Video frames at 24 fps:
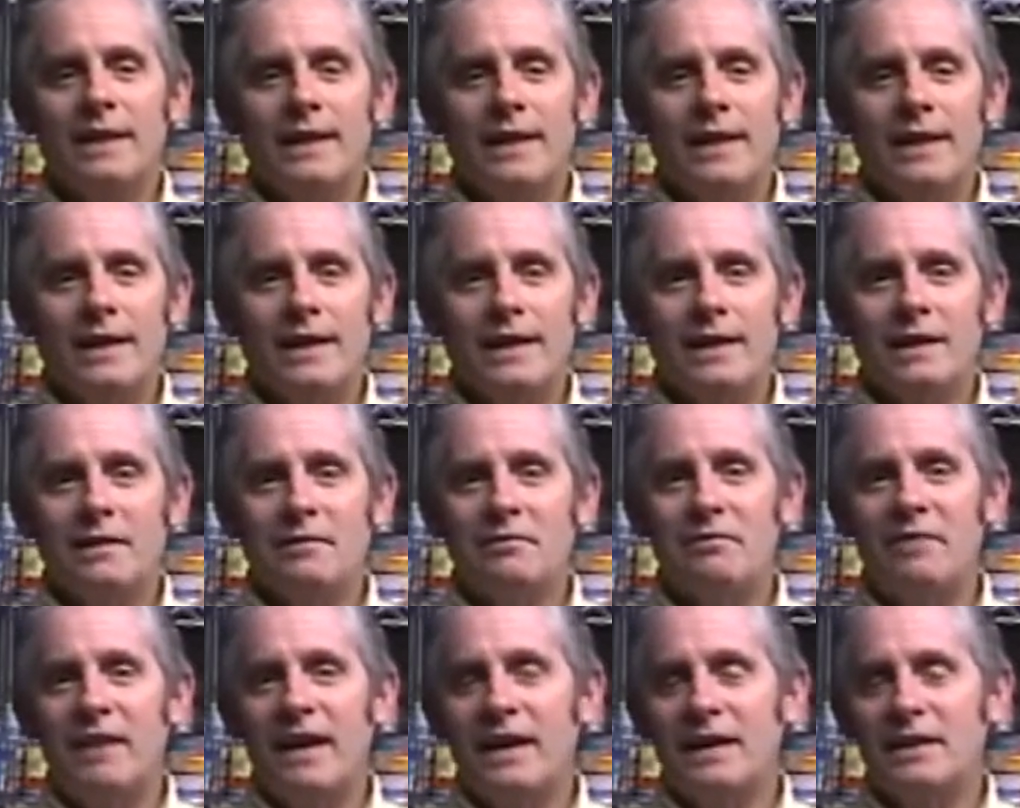
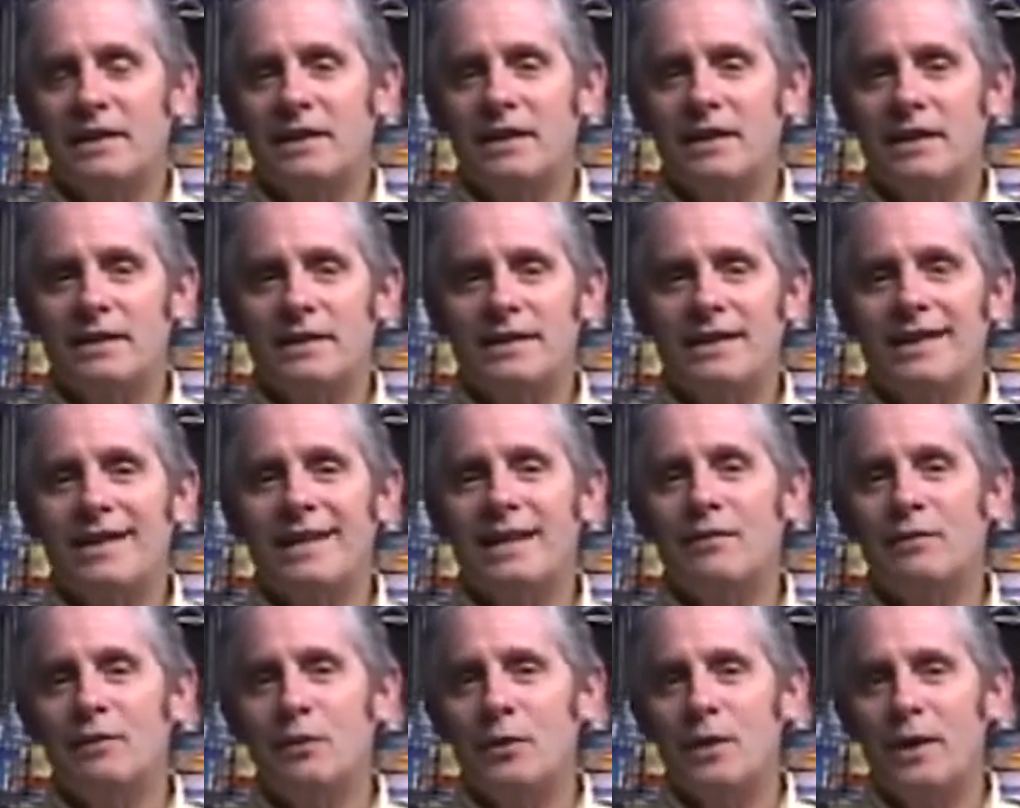In fact, to
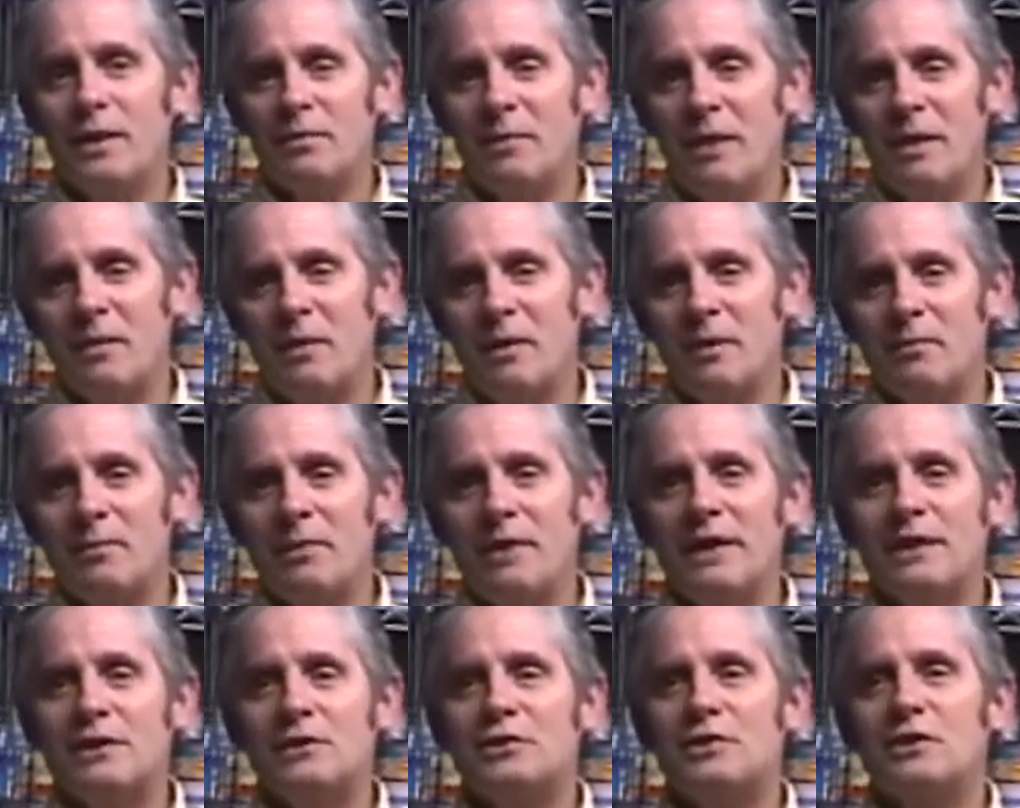give you maybe a
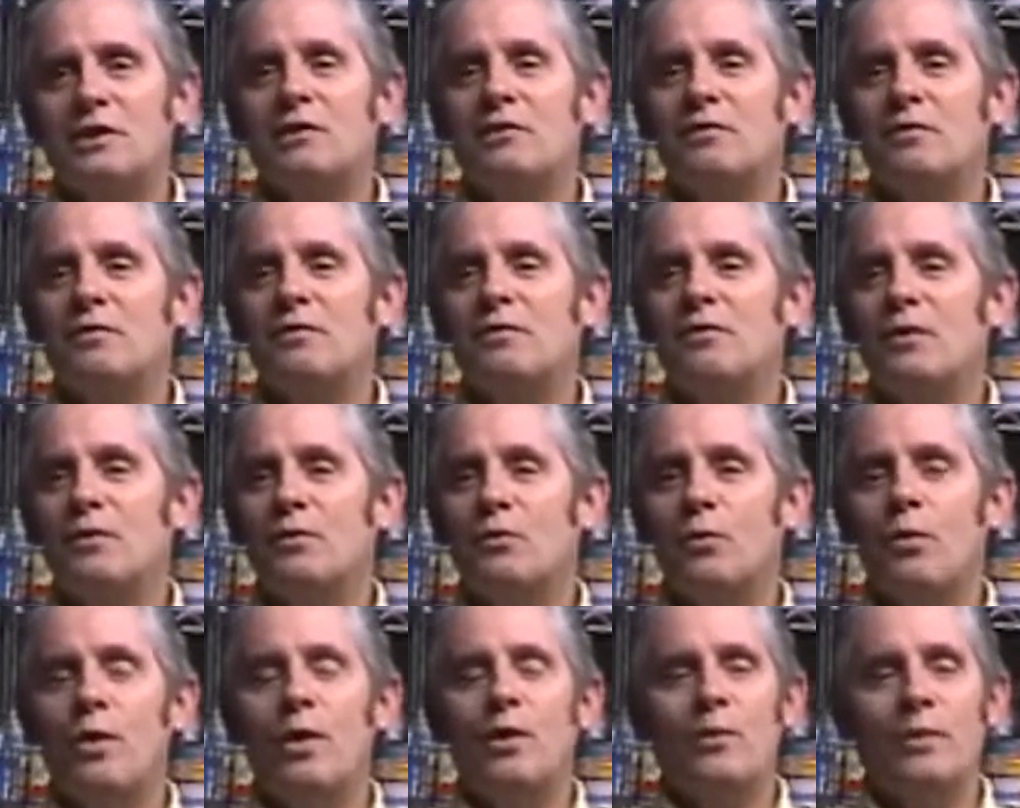picture of
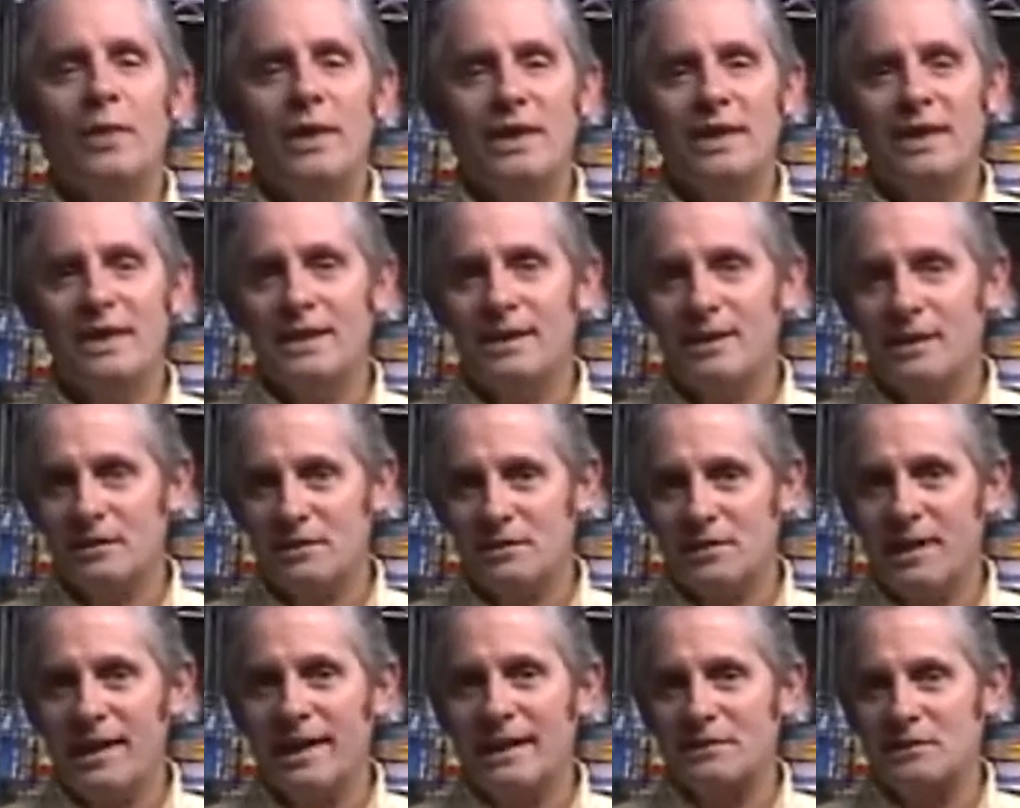what we did
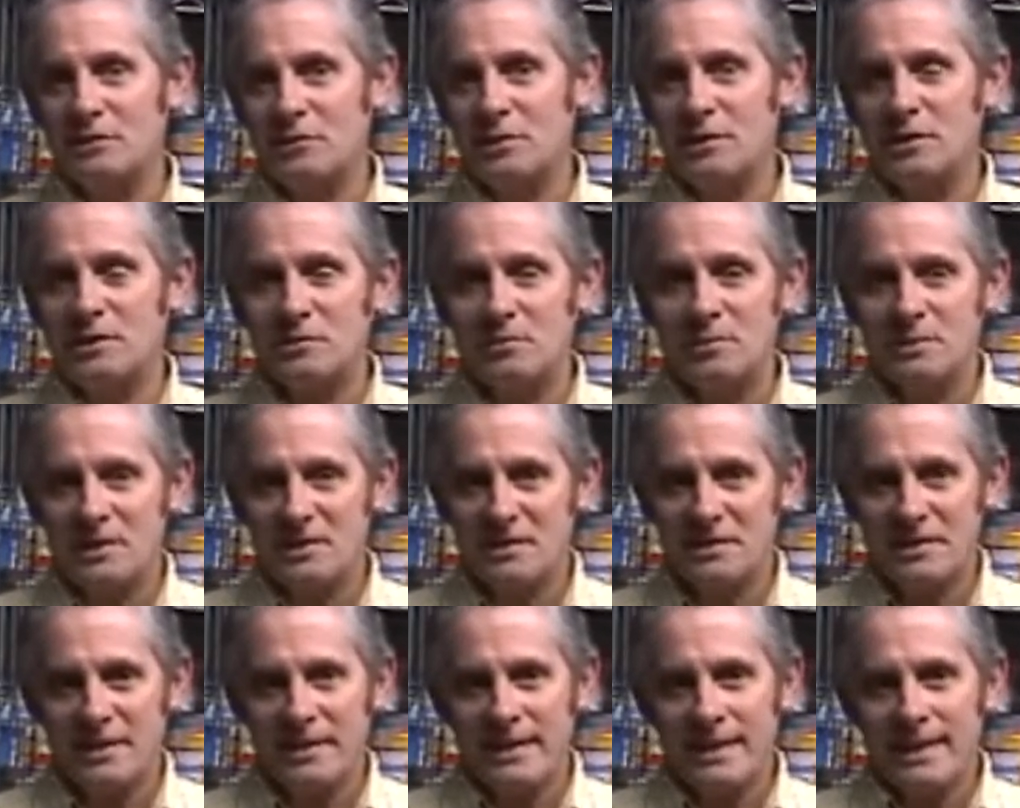this last
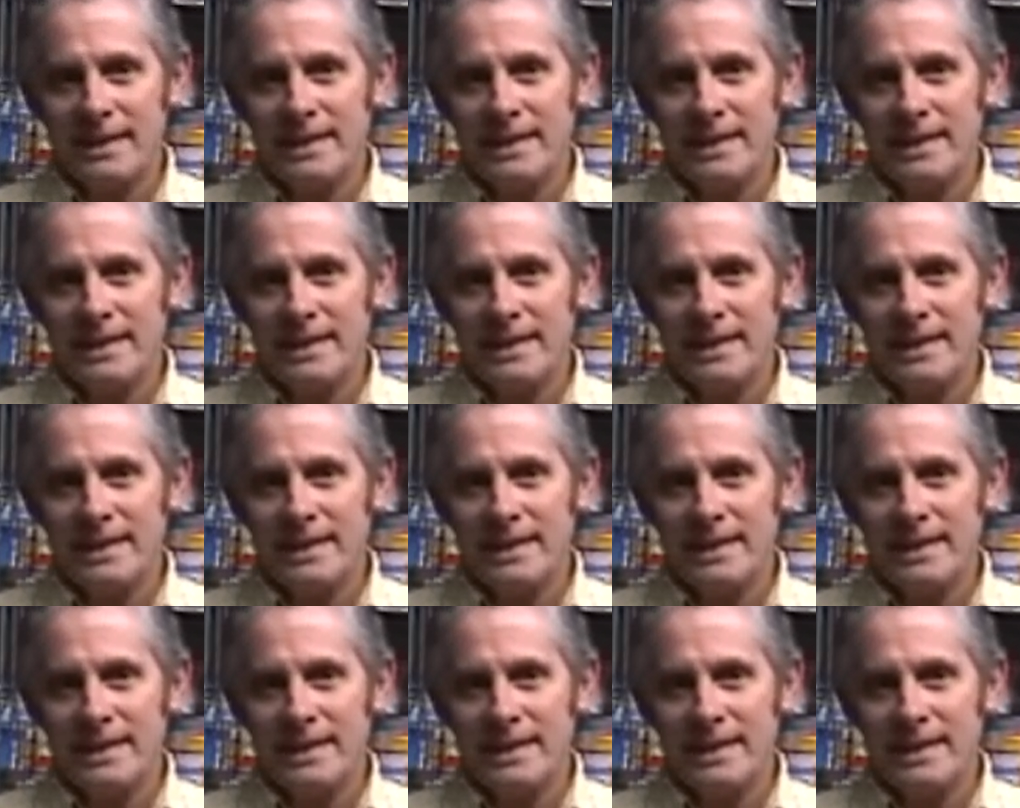Christmas,